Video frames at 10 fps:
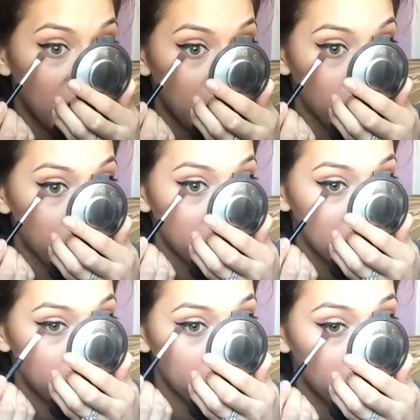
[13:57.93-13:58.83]
I'm going
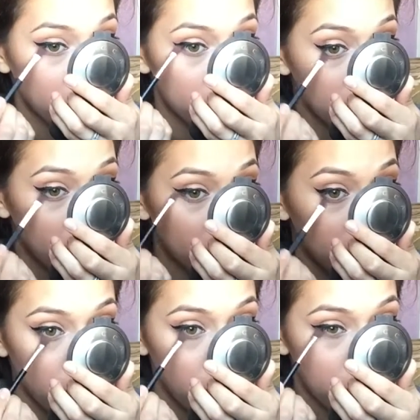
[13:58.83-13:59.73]
to put those
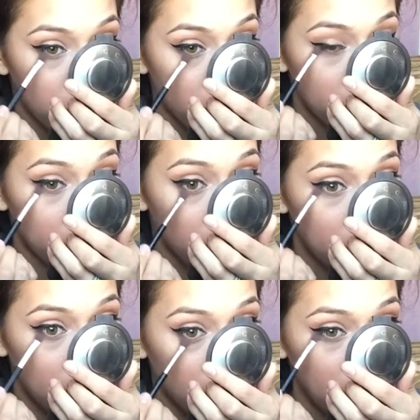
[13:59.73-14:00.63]
on closer to
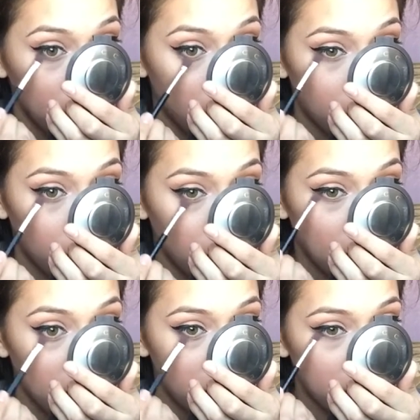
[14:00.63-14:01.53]
the lower
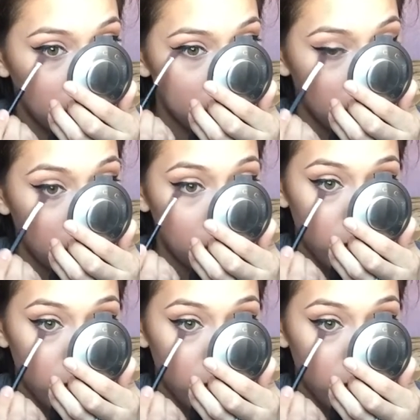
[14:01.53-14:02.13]
lashes and